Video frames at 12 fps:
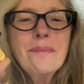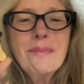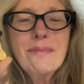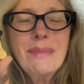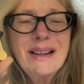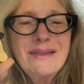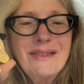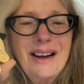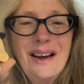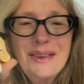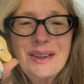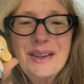but
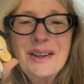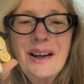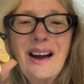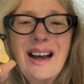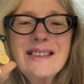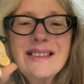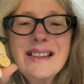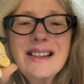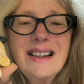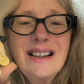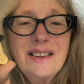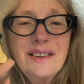rather nice,
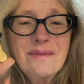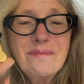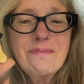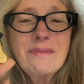and